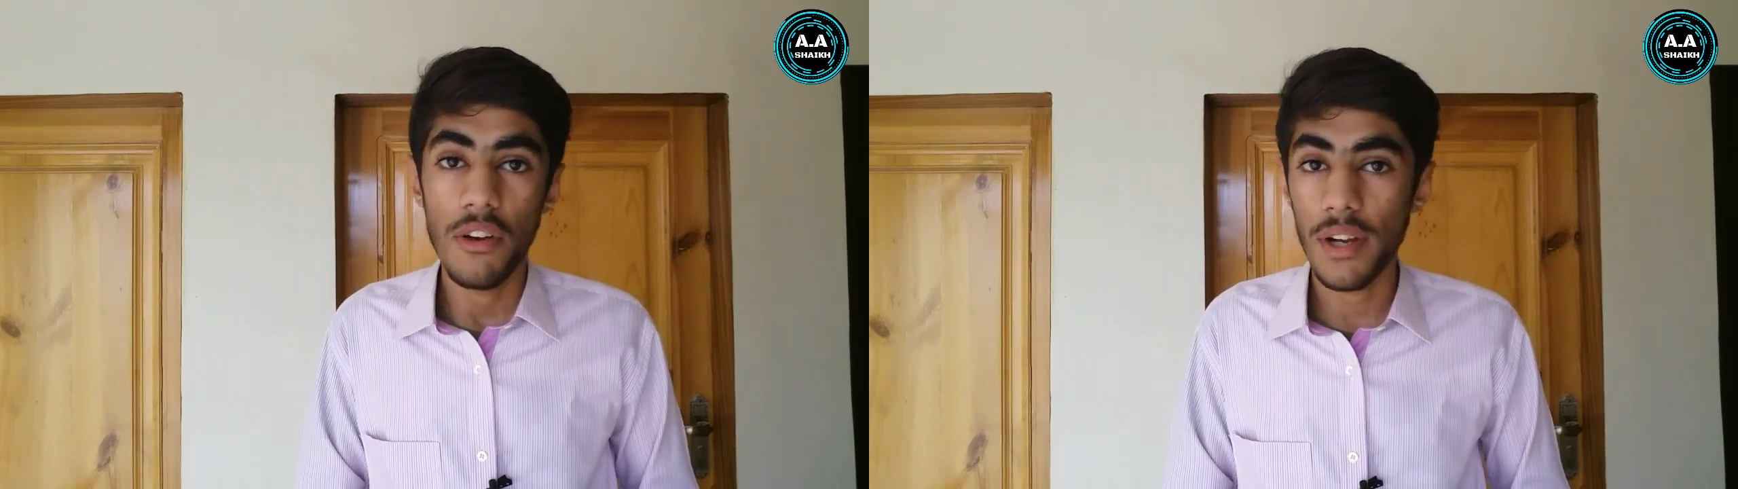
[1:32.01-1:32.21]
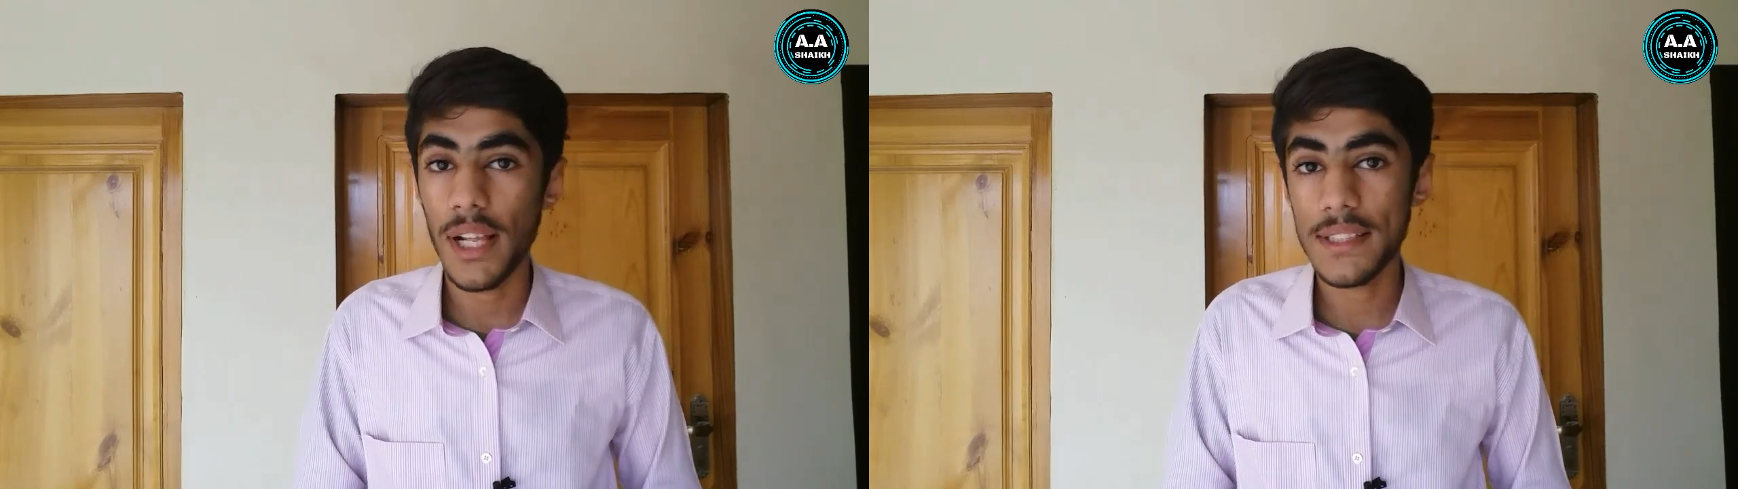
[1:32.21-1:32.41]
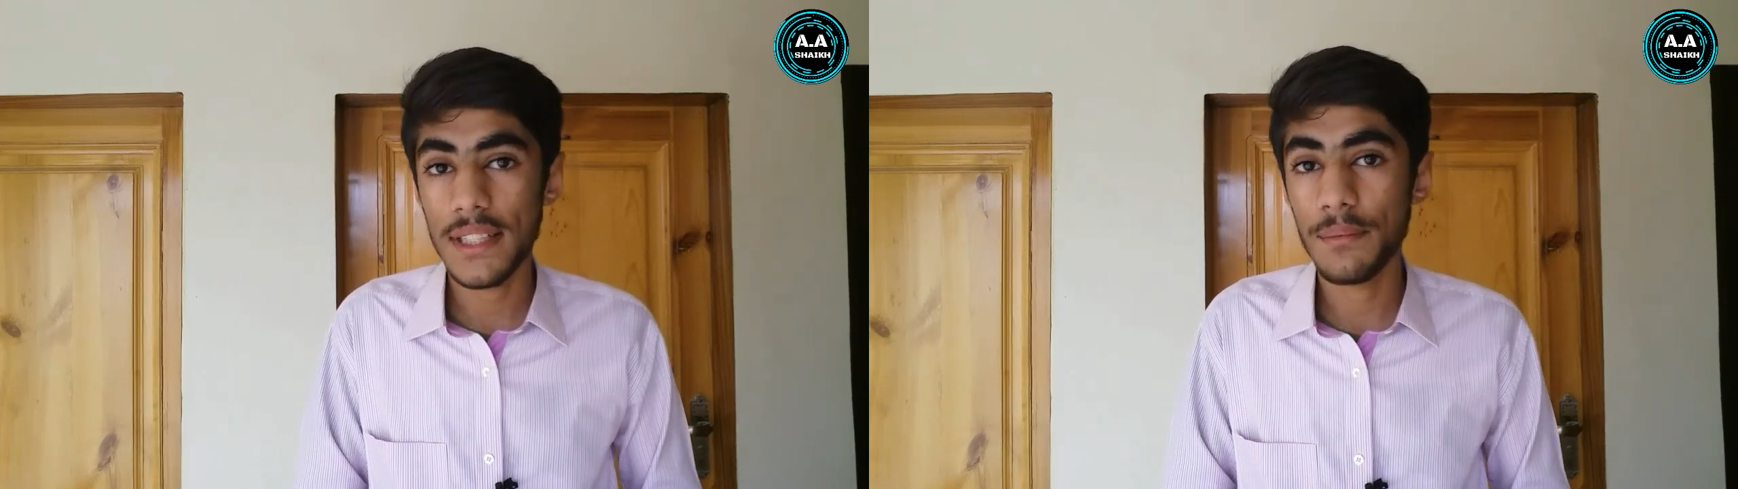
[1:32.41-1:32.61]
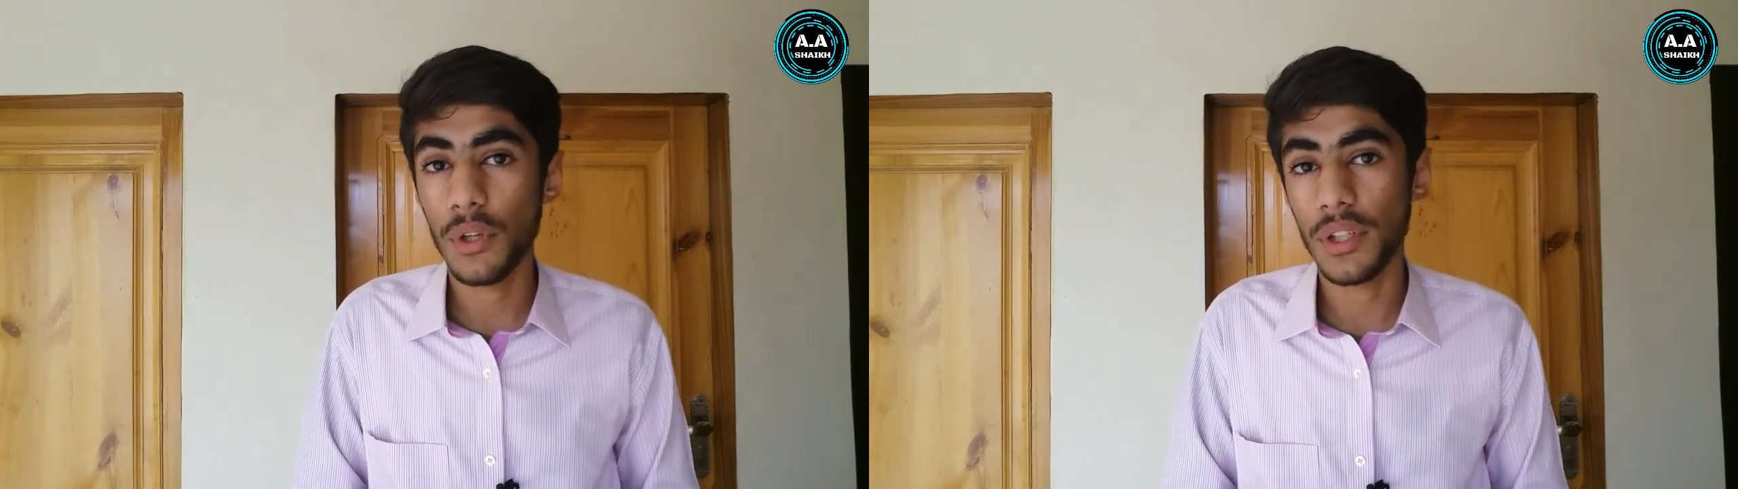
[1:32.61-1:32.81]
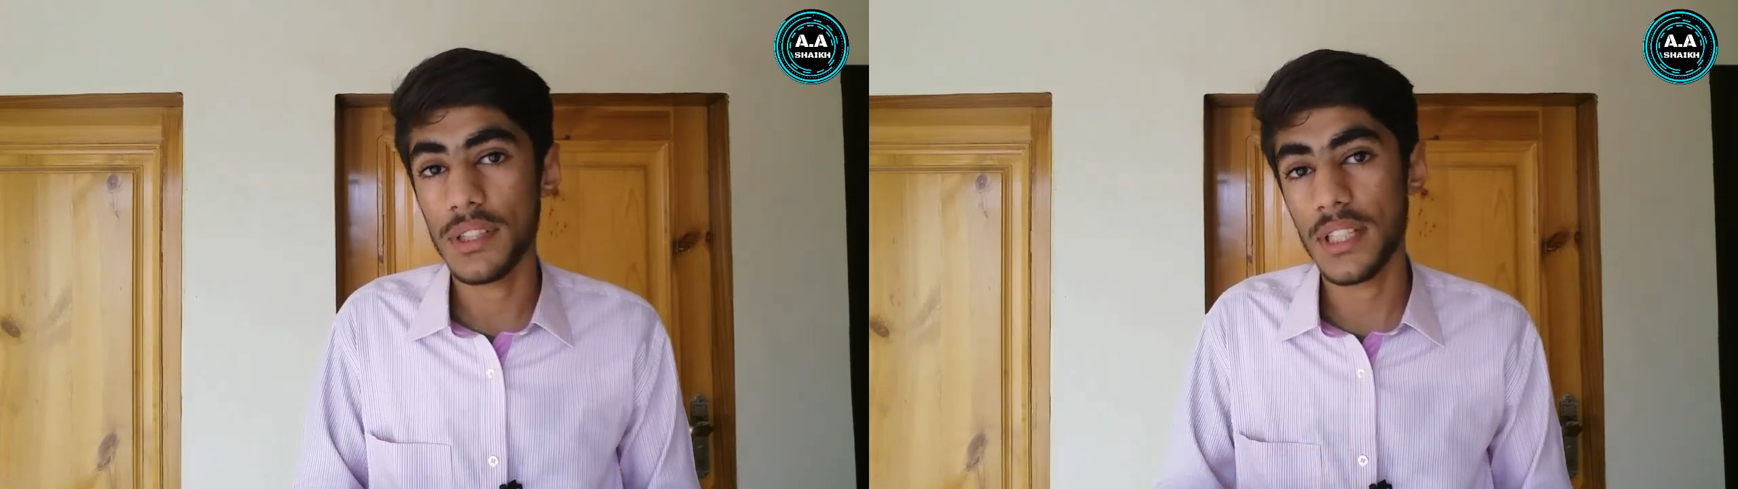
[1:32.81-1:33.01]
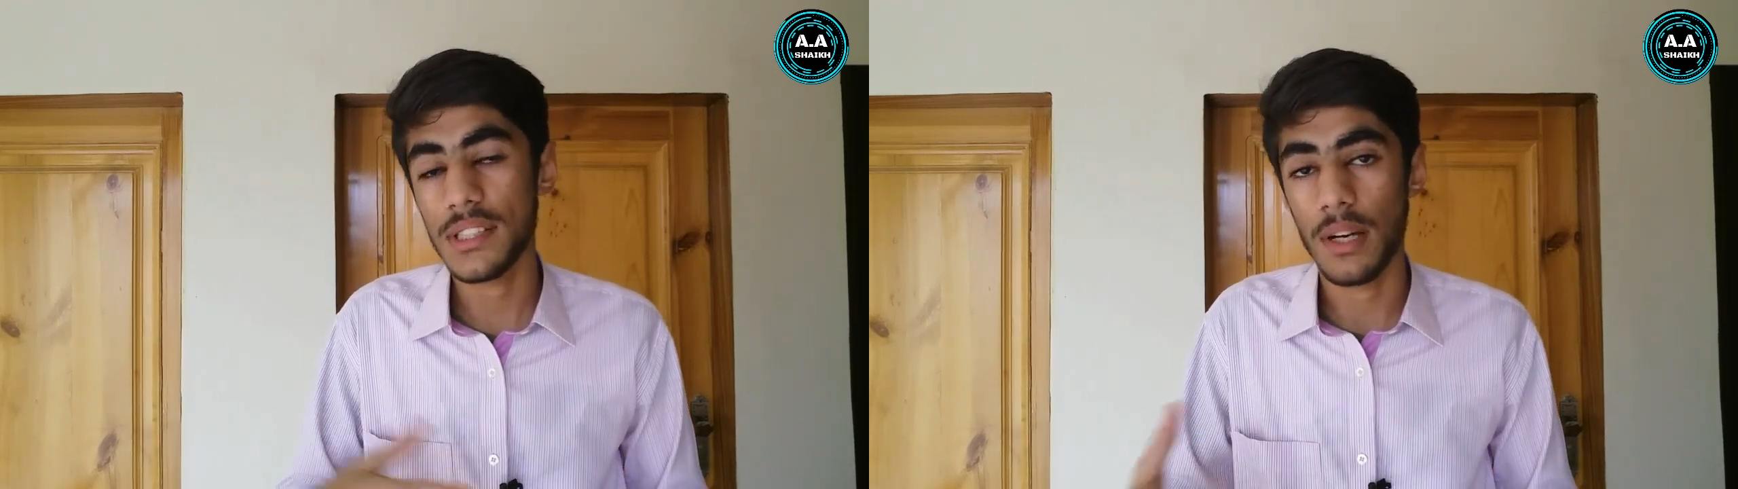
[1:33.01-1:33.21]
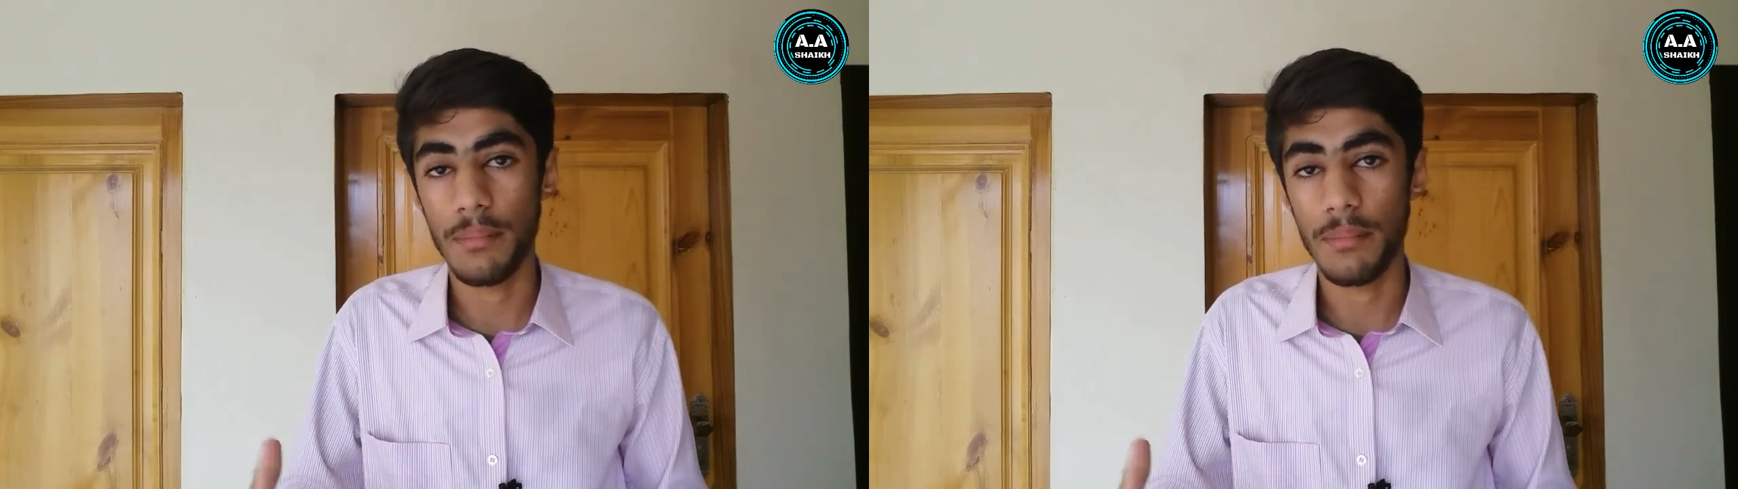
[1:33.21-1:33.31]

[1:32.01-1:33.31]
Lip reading: where LCD monitor screens are